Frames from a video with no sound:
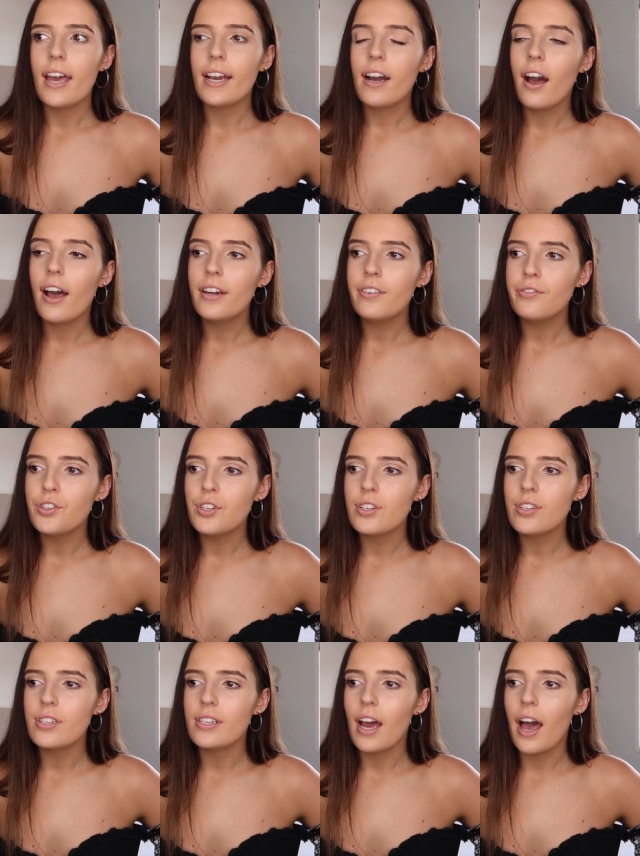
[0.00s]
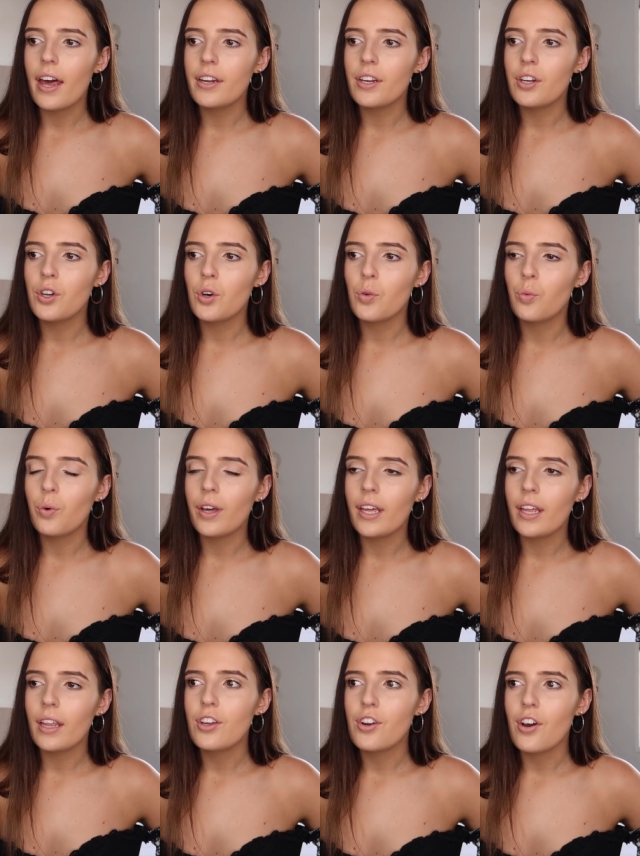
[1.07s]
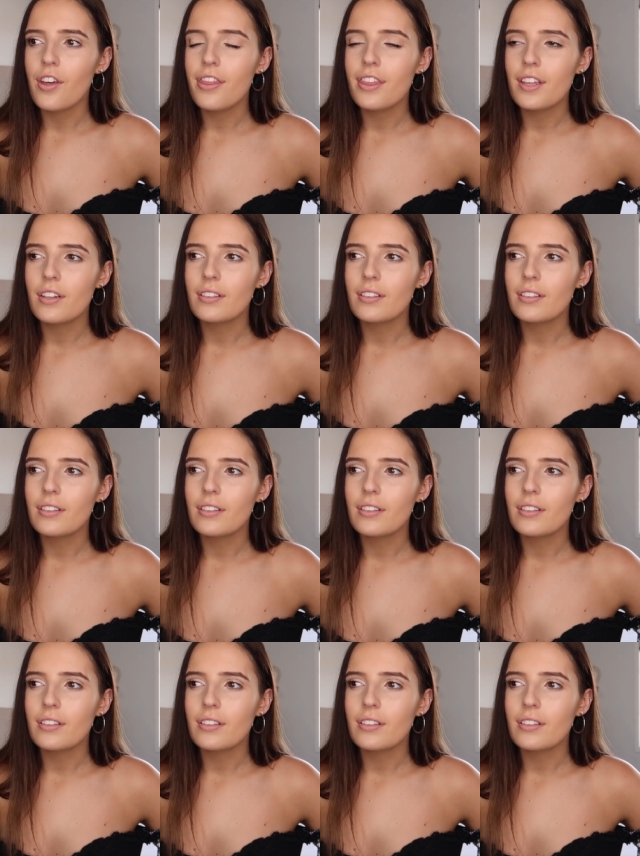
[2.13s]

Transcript: it kind of just started with, you know,